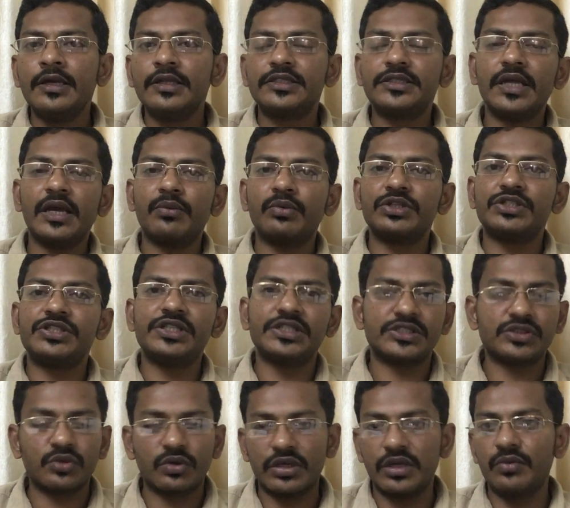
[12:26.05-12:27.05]
See, I was
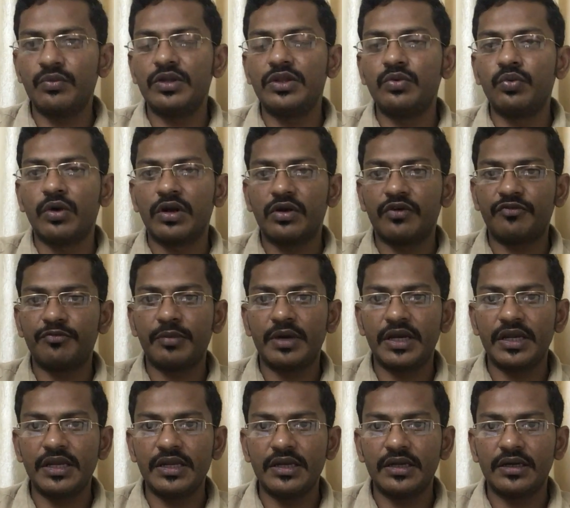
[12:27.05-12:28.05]
just talking with one of
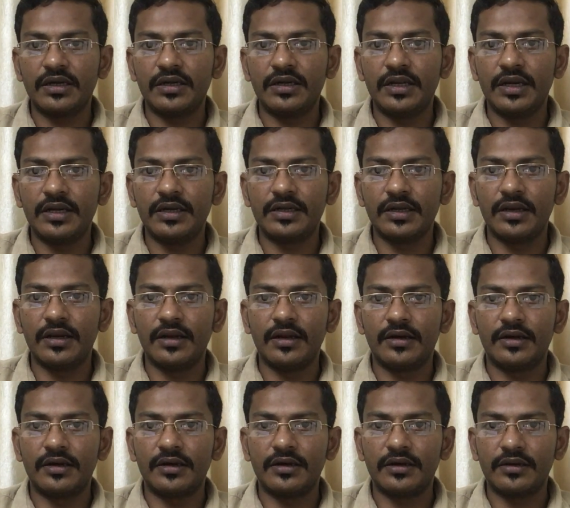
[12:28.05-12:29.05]
my
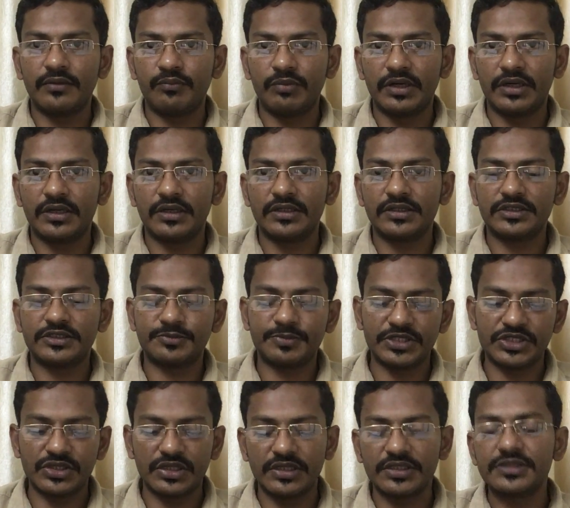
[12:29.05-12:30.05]
dental
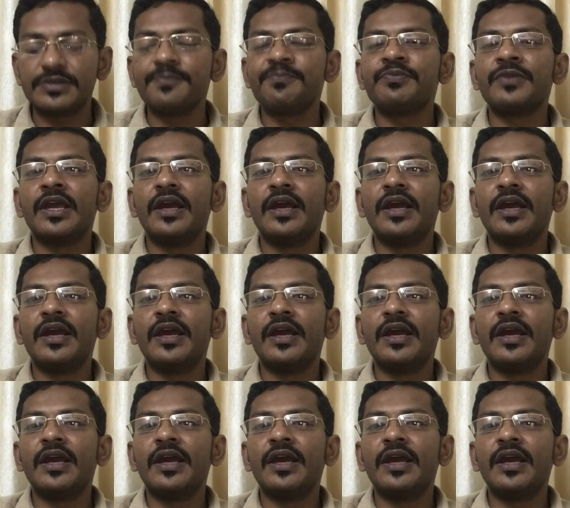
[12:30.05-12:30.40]
specialists,